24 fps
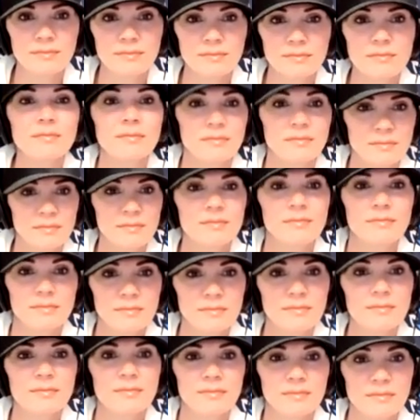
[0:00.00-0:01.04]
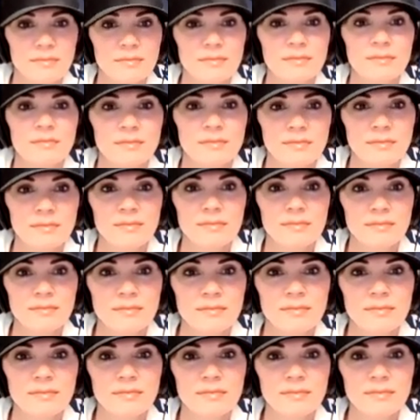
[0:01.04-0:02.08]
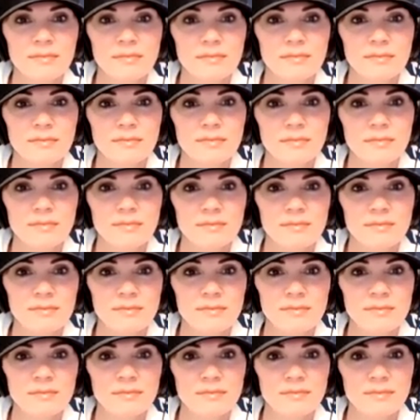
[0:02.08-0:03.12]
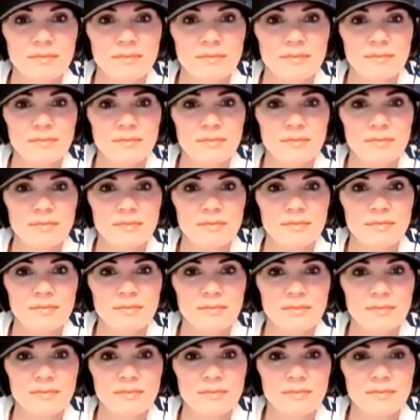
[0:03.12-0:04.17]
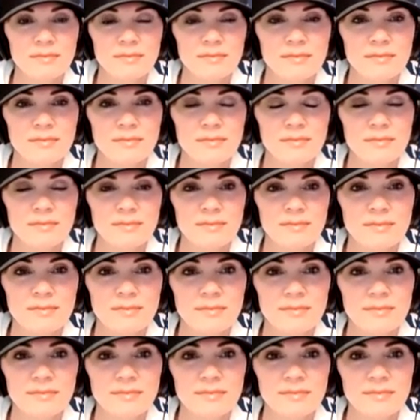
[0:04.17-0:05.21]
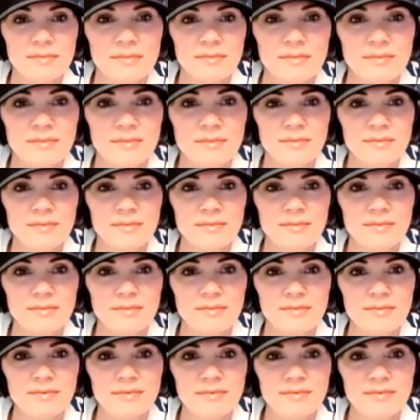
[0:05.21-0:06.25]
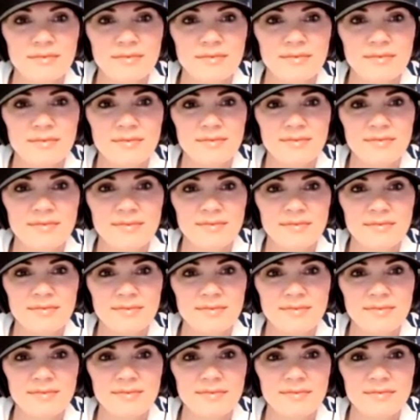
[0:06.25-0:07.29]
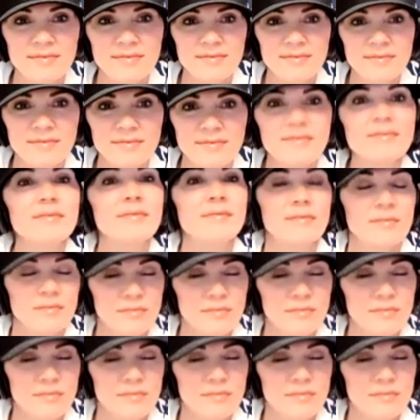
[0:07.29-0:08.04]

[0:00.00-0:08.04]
(not speaking)